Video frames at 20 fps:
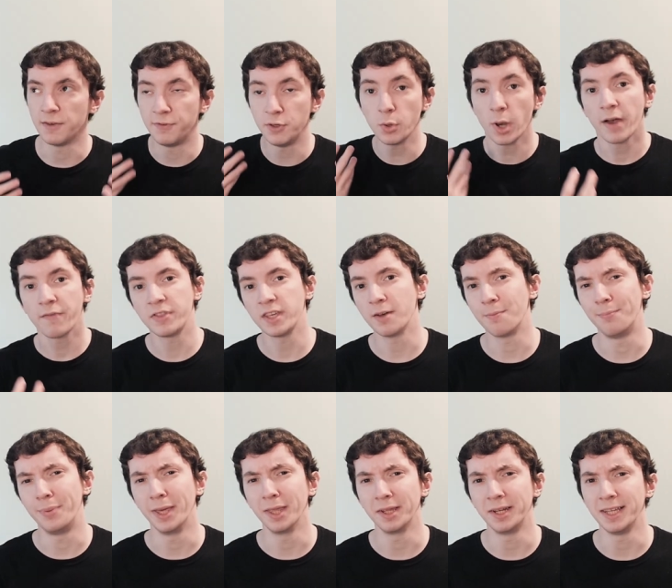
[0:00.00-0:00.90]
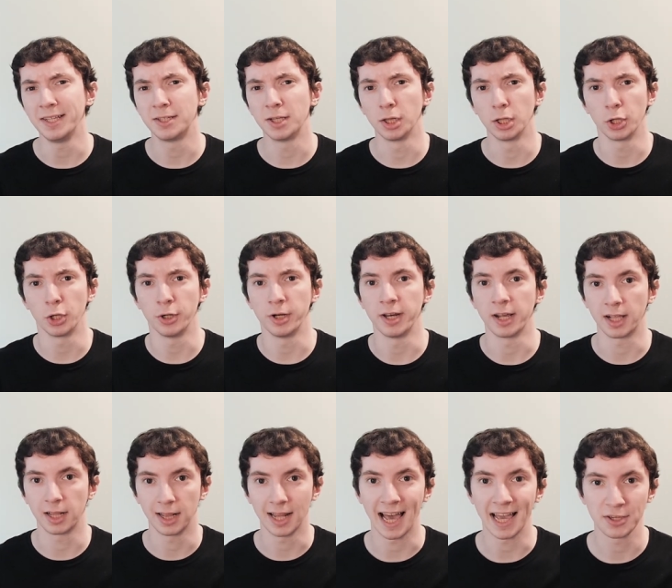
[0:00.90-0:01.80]
If you have the ability to learn in
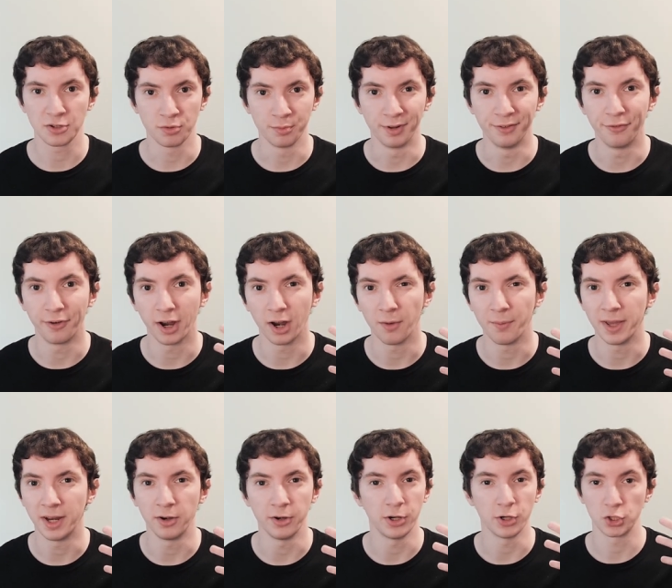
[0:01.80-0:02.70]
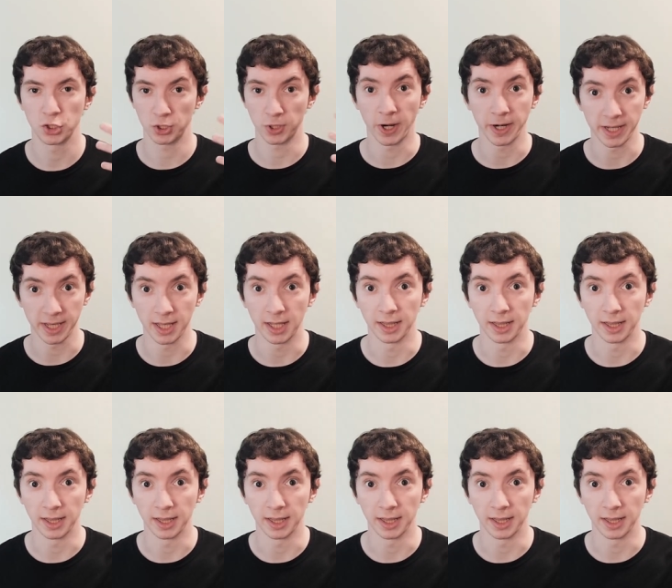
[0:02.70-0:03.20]
a classroom environment or you're studying